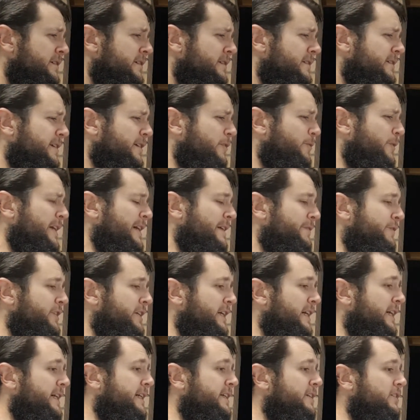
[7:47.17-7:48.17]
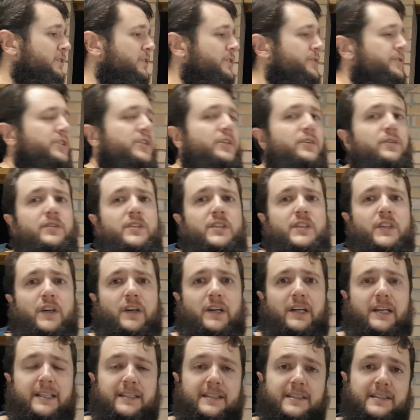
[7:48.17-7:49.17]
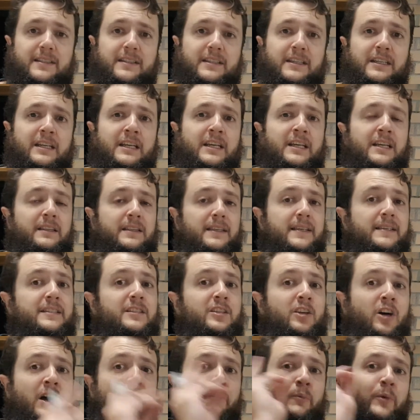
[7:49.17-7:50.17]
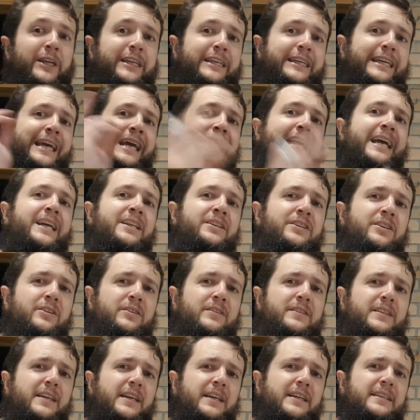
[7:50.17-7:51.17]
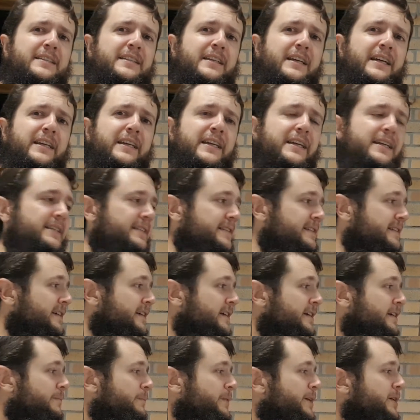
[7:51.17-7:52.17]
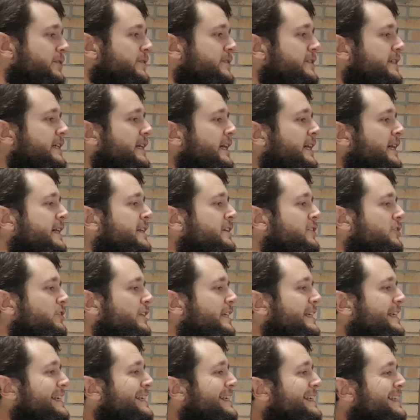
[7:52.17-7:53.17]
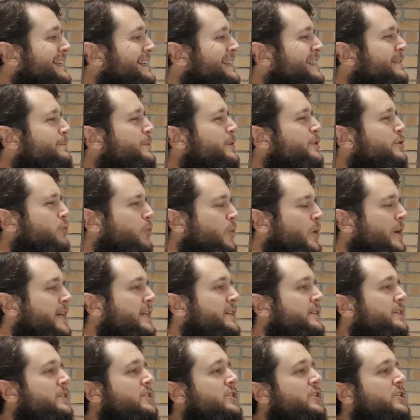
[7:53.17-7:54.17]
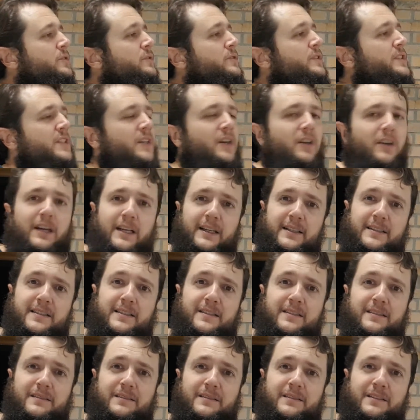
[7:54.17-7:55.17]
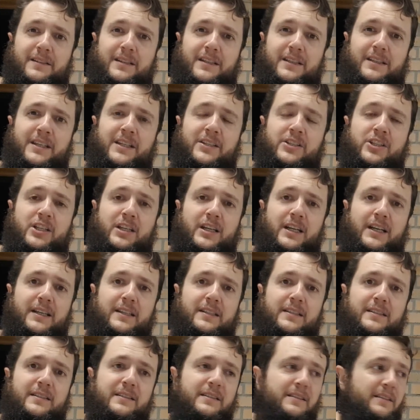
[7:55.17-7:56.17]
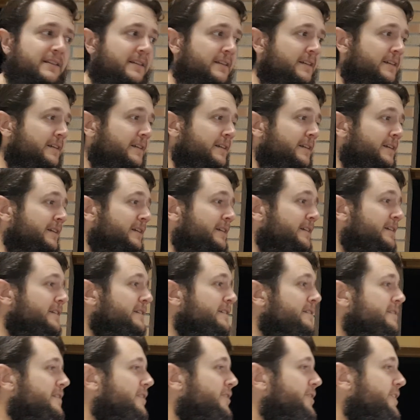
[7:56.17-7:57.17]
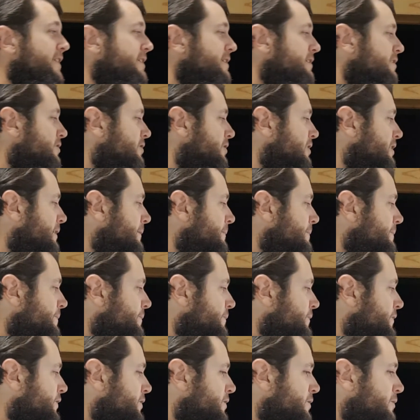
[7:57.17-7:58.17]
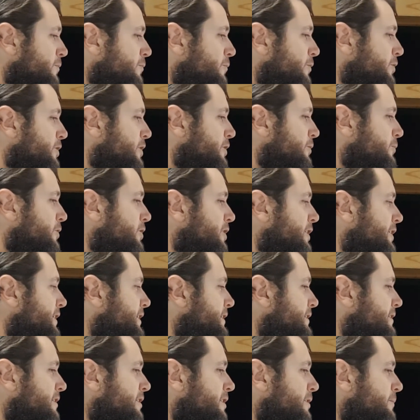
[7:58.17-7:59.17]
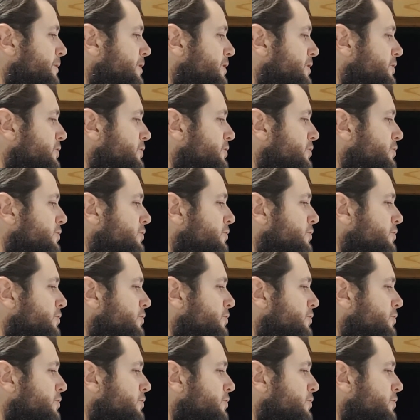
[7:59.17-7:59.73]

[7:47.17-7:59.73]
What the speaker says: So we have an angle and two sides. This time we can use SAS because the angle is between the two sides in each case. So this time, when I write it, I'm going to do